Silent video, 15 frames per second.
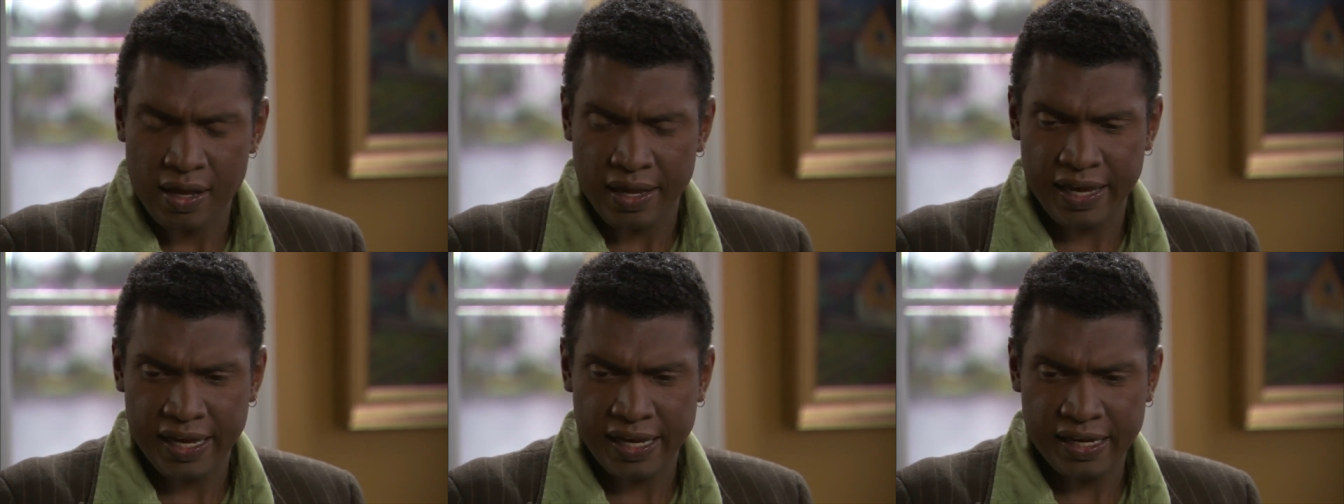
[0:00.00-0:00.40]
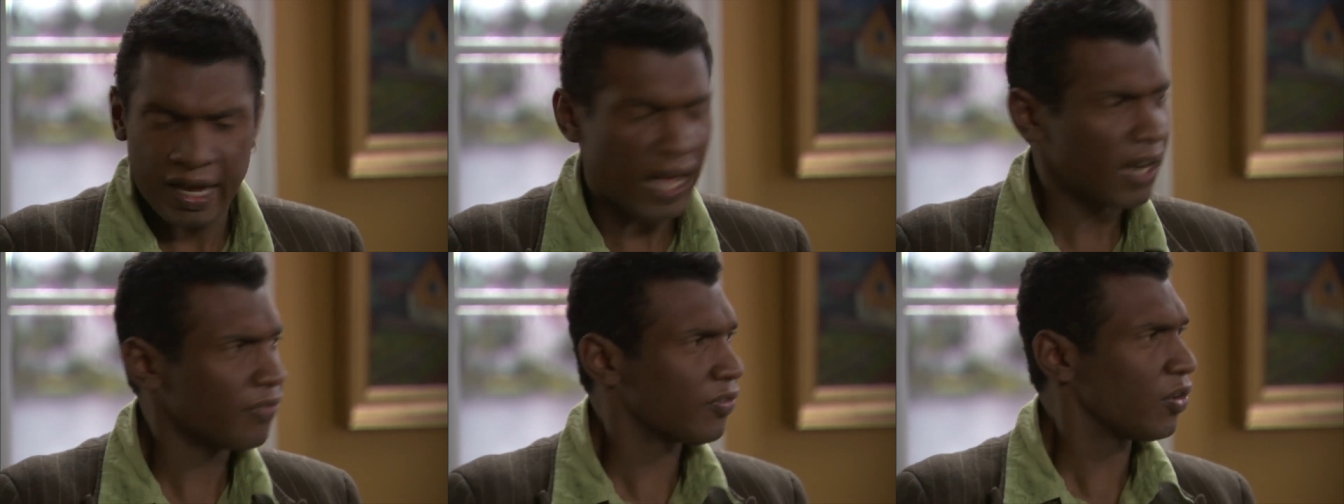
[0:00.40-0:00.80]
And
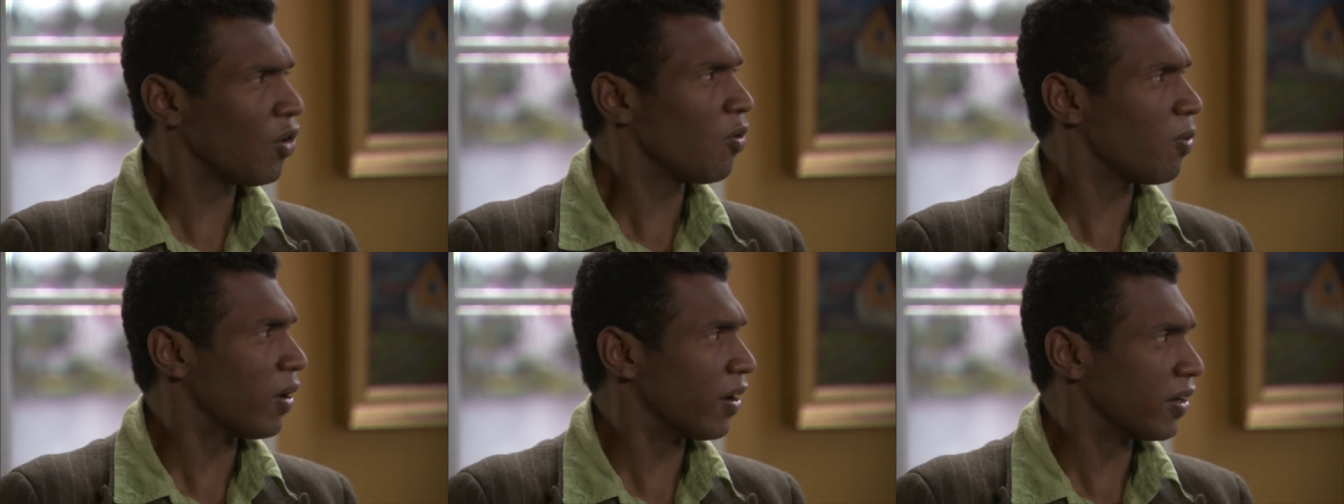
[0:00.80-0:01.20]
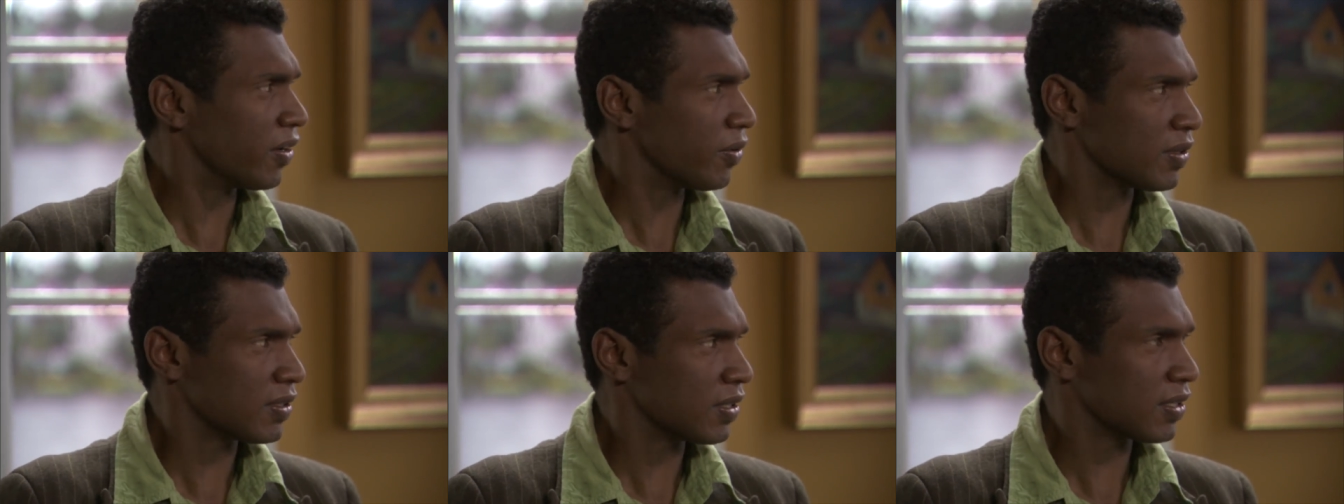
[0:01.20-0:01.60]
out of nowhere, there
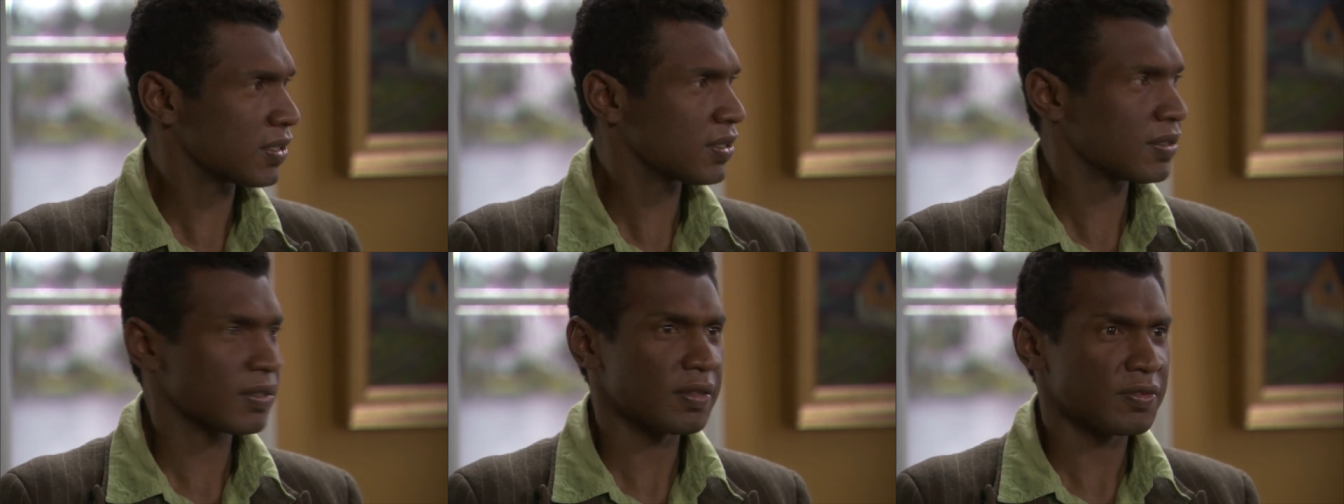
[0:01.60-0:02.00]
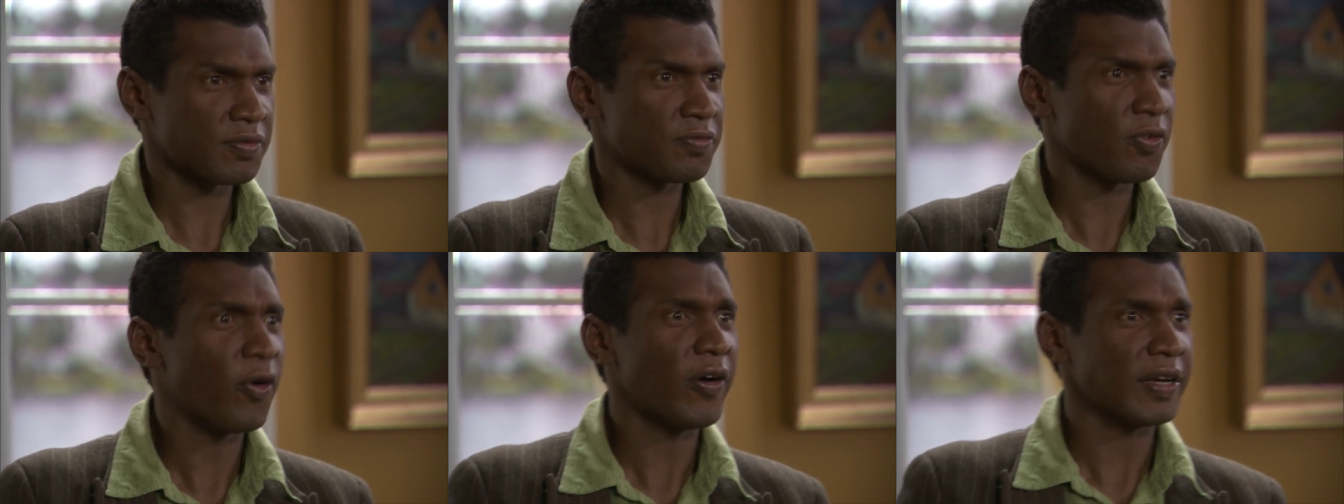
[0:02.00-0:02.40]
was this
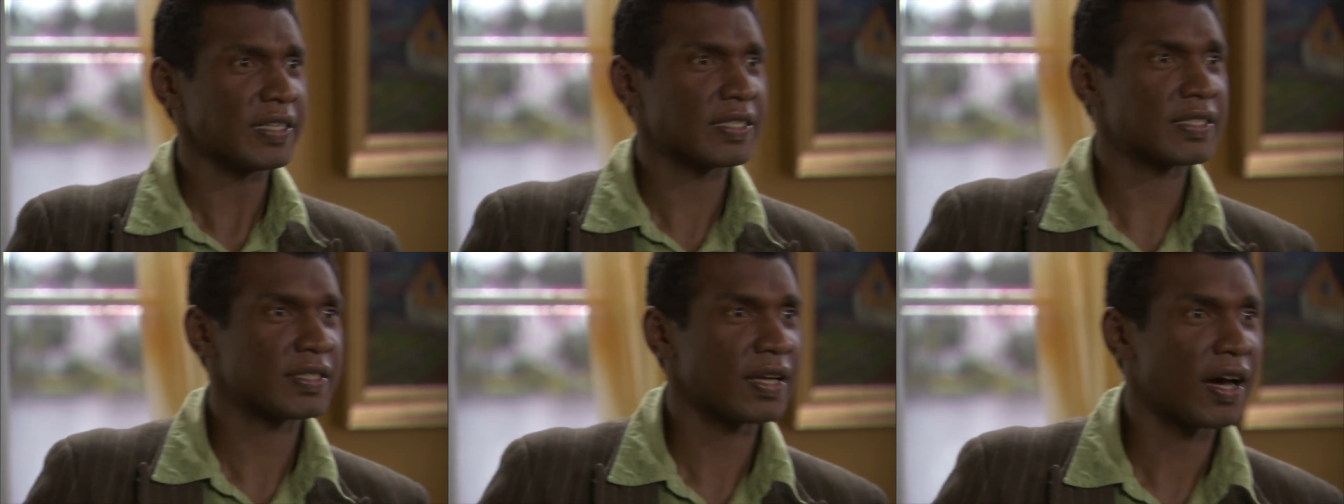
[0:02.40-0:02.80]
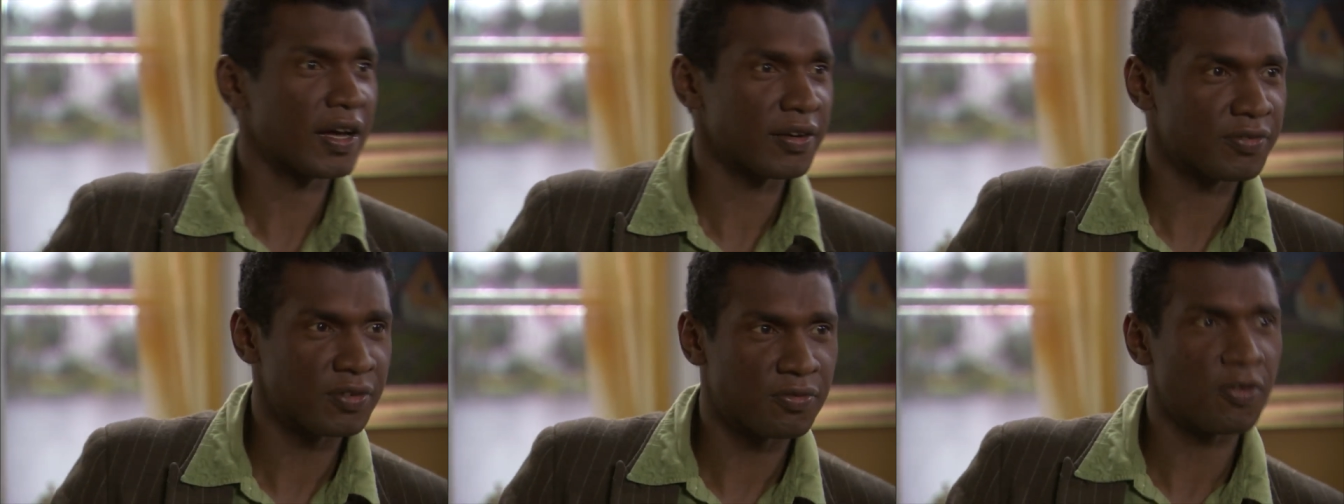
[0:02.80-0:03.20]
voice
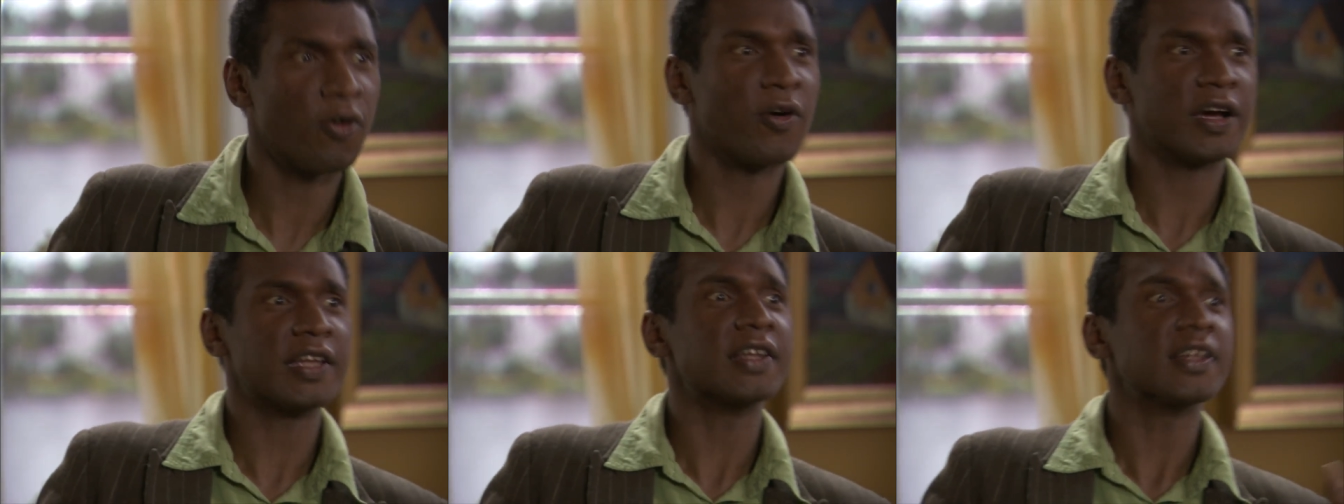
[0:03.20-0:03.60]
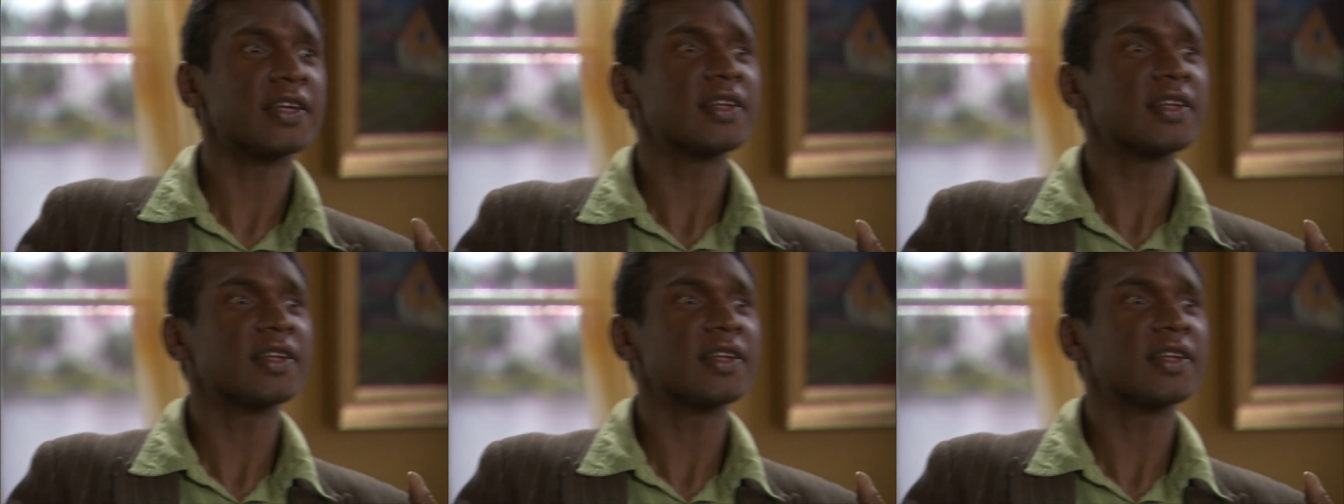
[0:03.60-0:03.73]
out of the void.